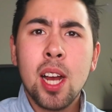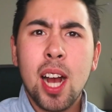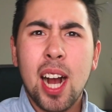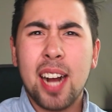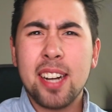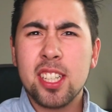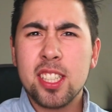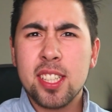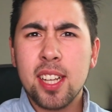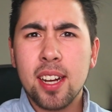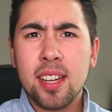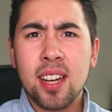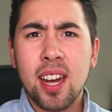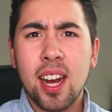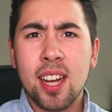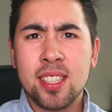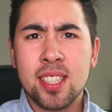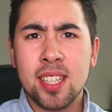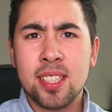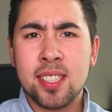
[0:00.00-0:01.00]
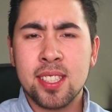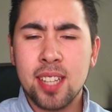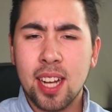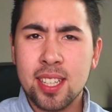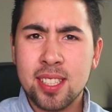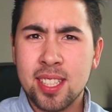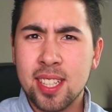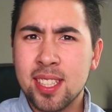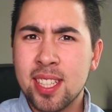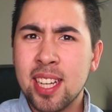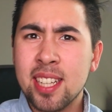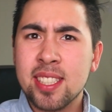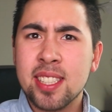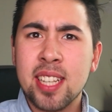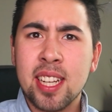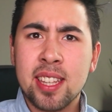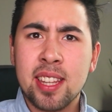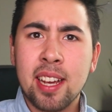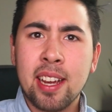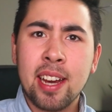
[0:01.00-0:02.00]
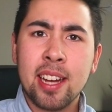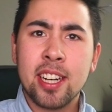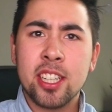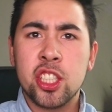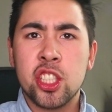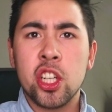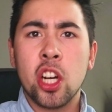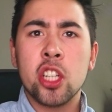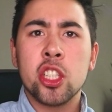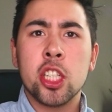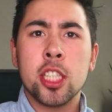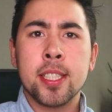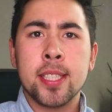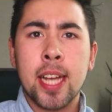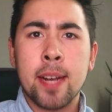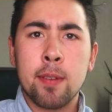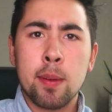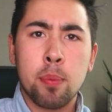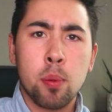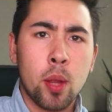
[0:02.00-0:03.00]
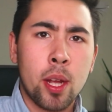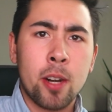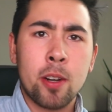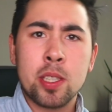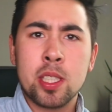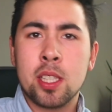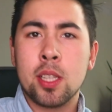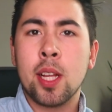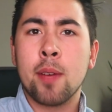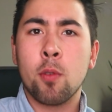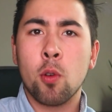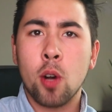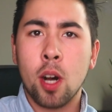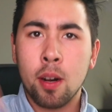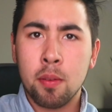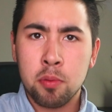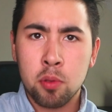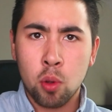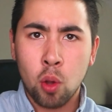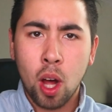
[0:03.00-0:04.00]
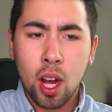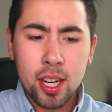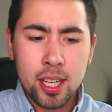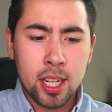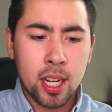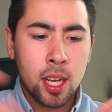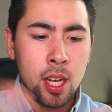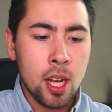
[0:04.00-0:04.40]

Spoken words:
I just saw a statistic that kind of judges every player's level of luck.